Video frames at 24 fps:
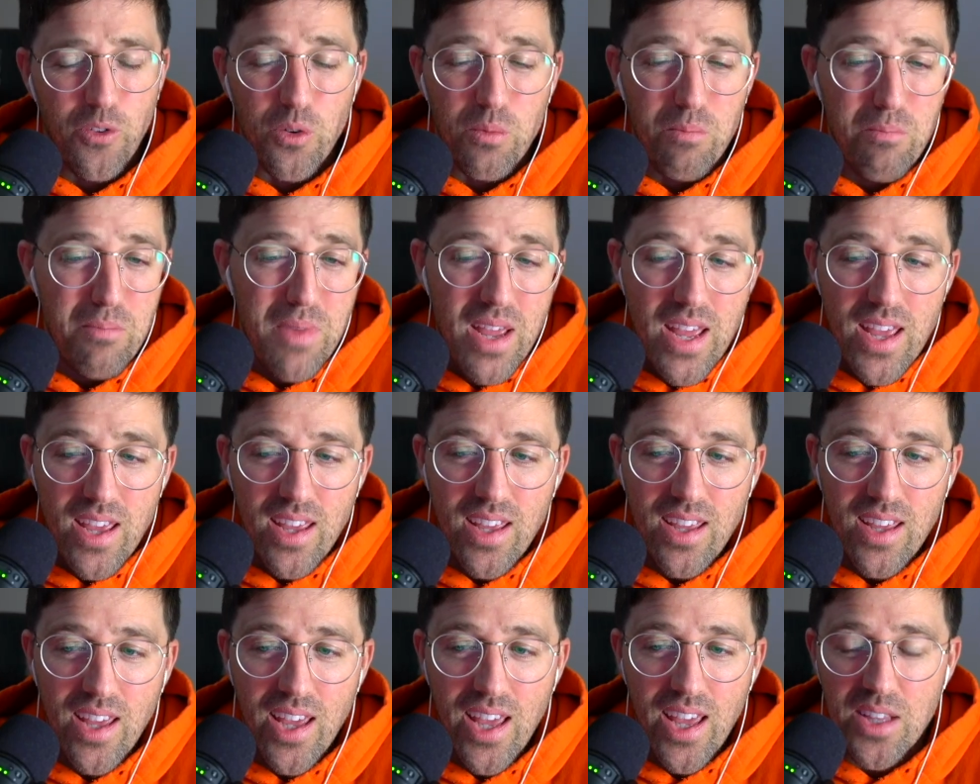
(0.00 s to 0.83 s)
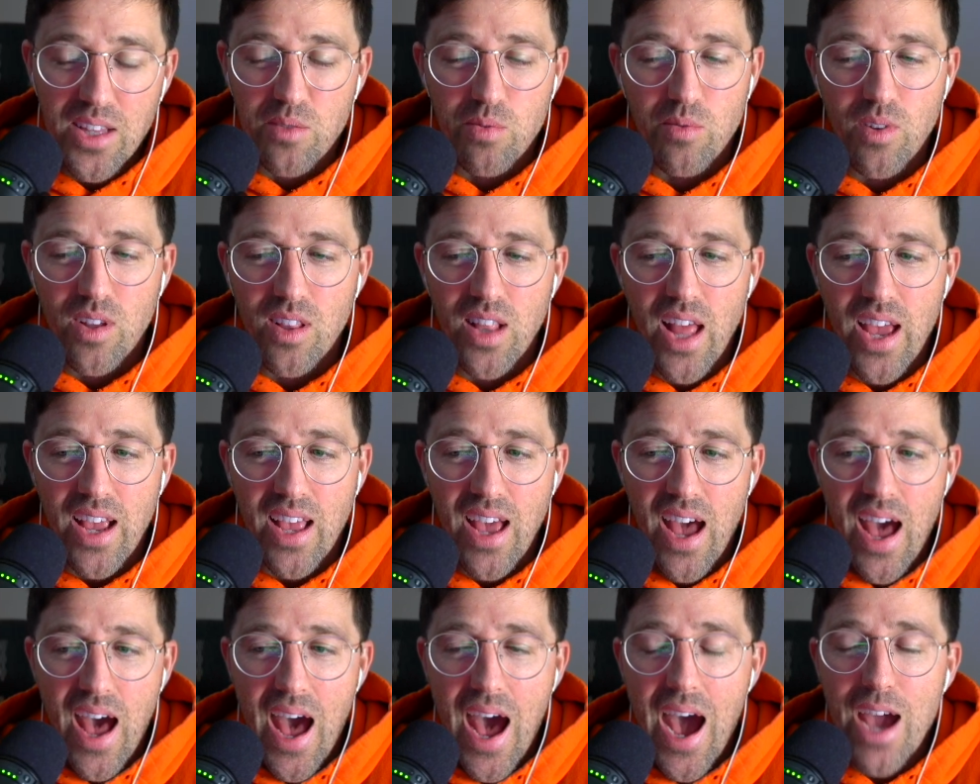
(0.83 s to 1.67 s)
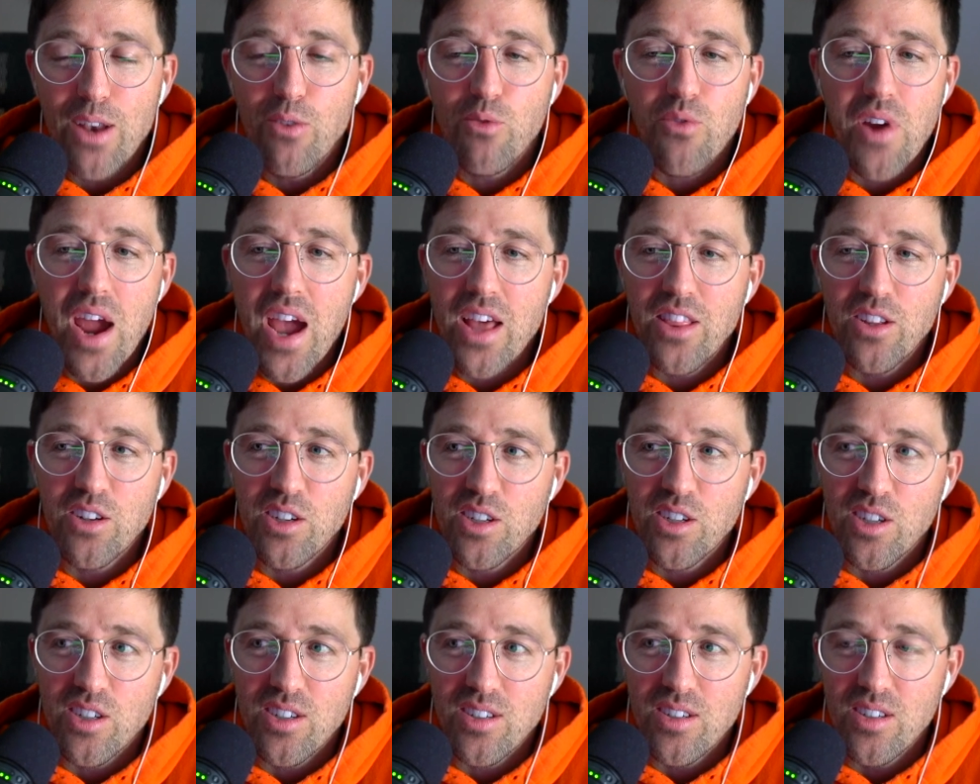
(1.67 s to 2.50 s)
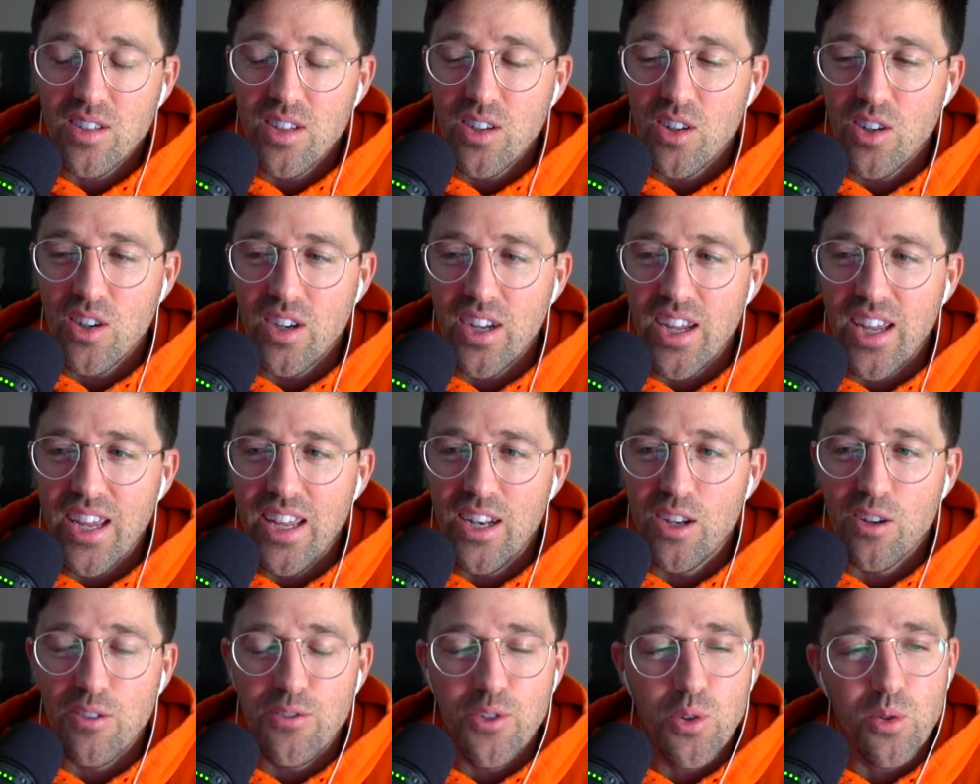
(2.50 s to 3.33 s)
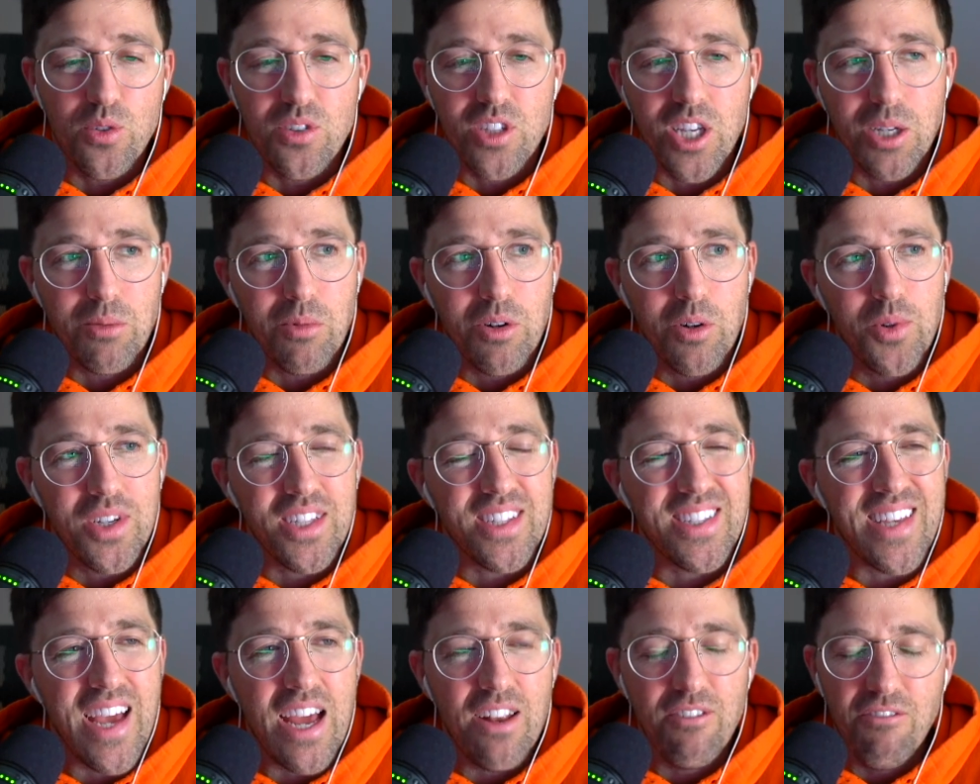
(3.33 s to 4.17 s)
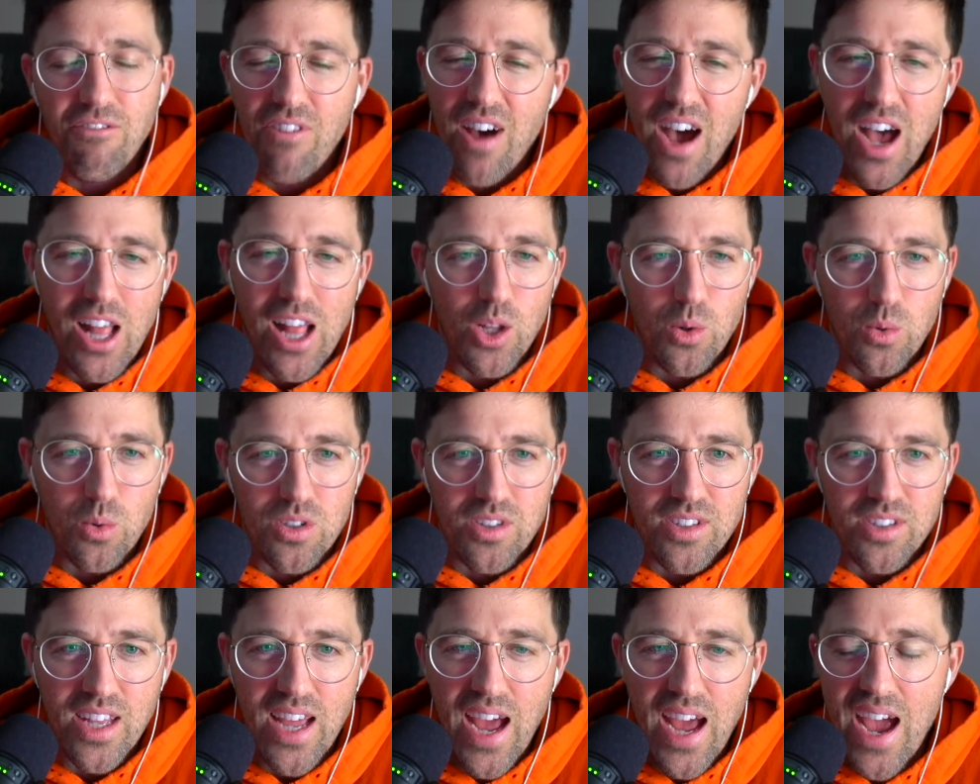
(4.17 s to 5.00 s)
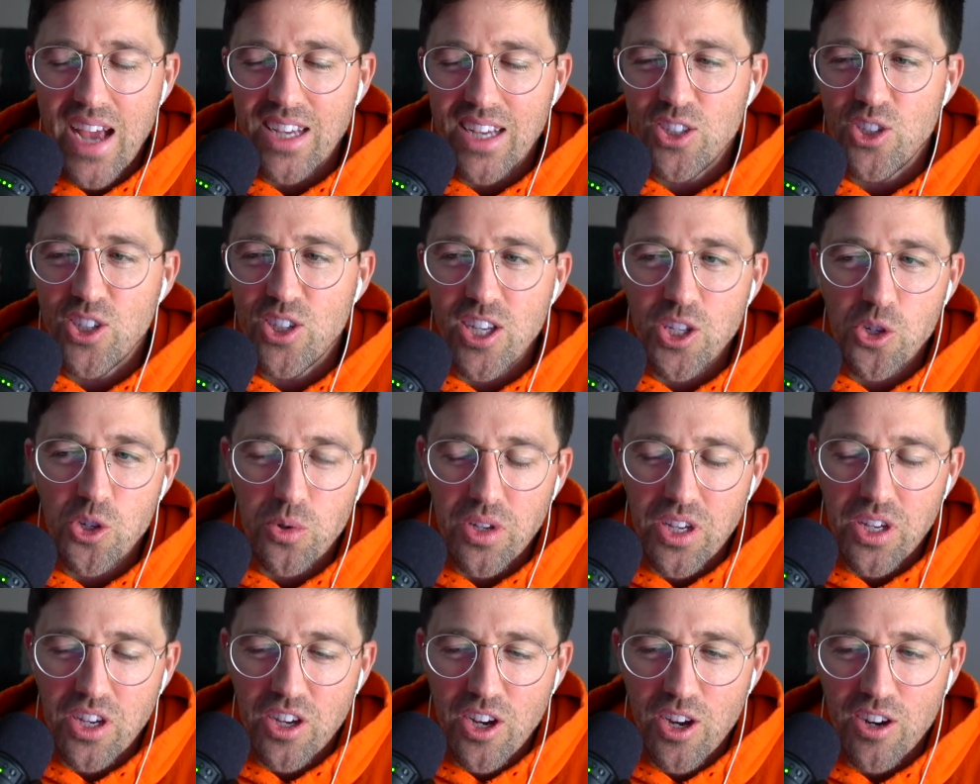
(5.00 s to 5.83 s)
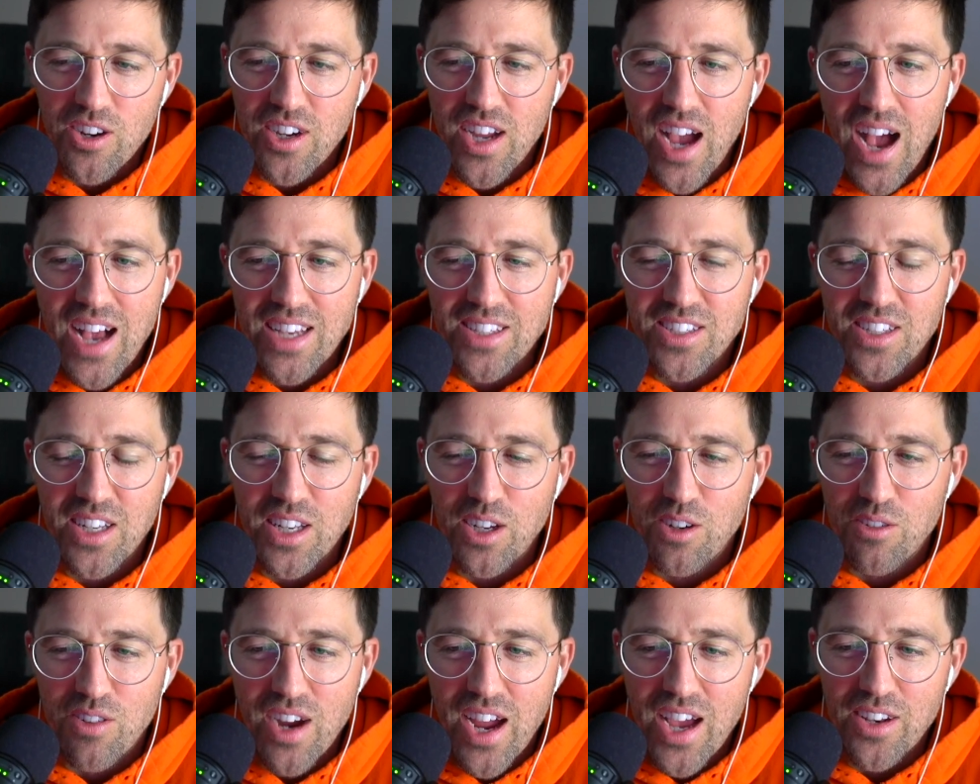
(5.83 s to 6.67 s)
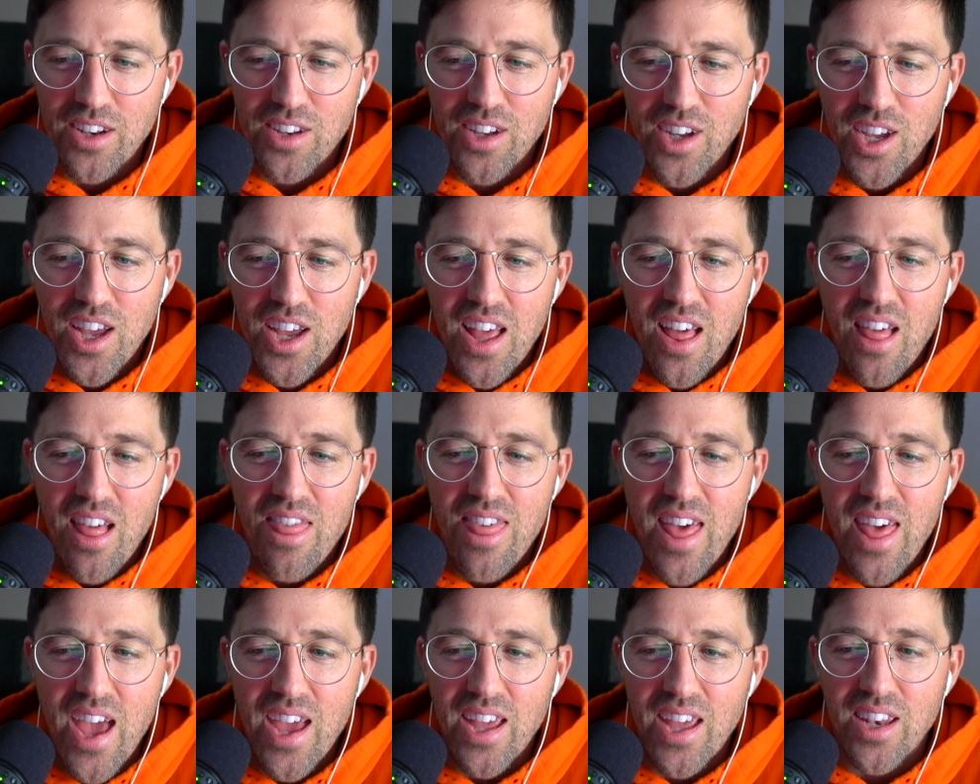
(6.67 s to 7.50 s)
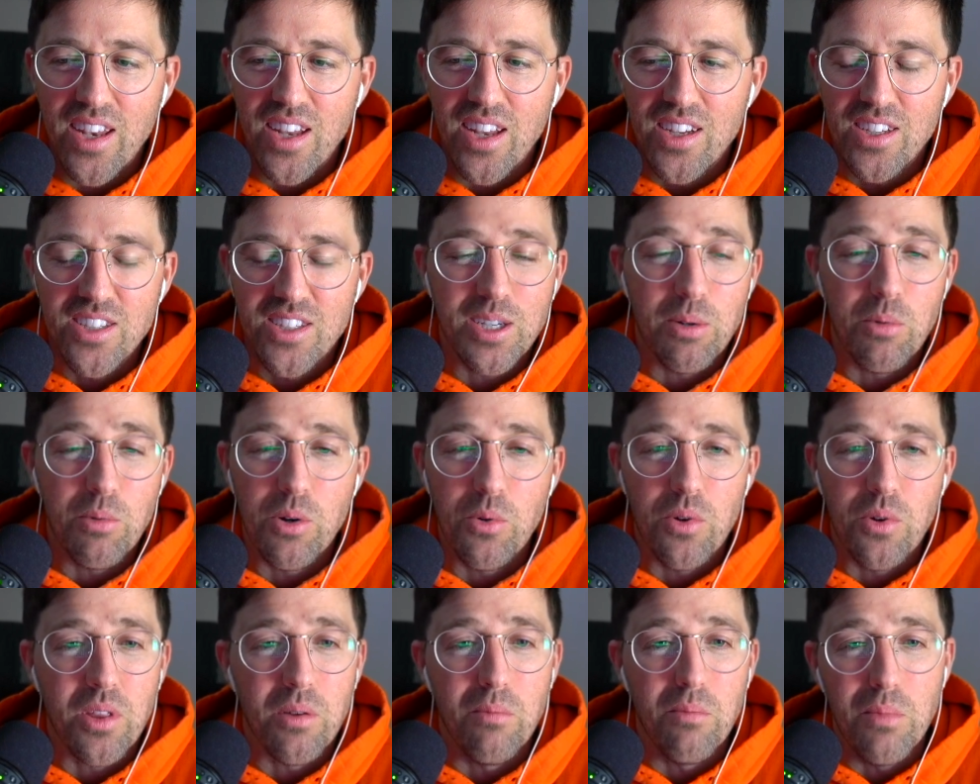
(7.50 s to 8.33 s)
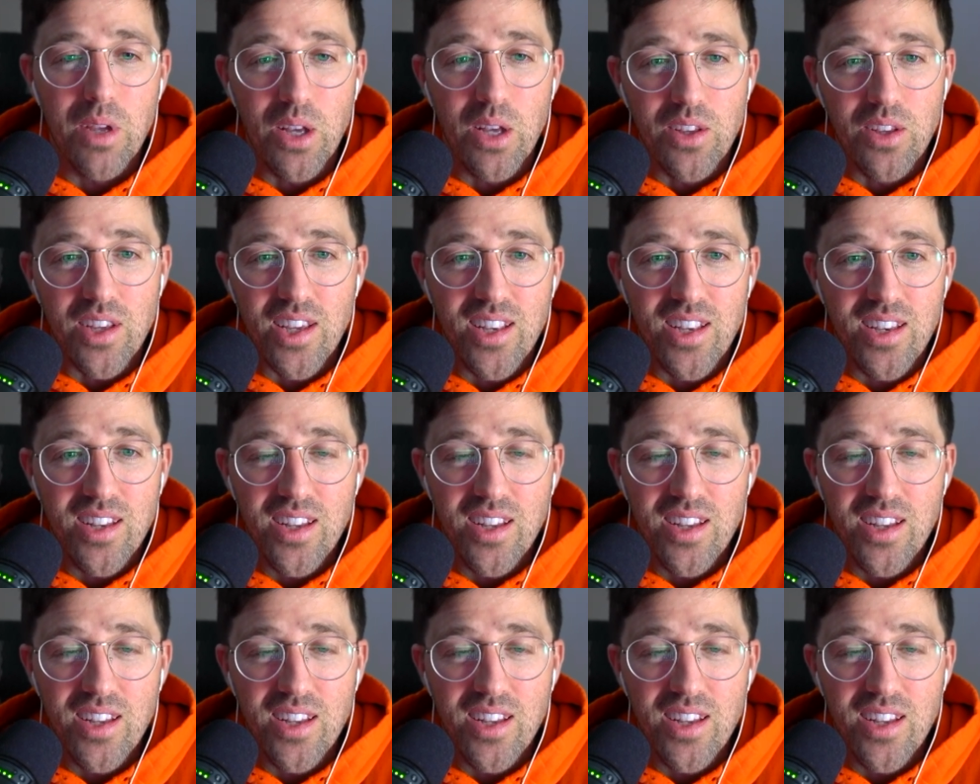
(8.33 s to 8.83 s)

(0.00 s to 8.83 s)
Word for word: me, it's like I'd rather interview someone with 10 followers that I had genuine curiosity around than someone with a million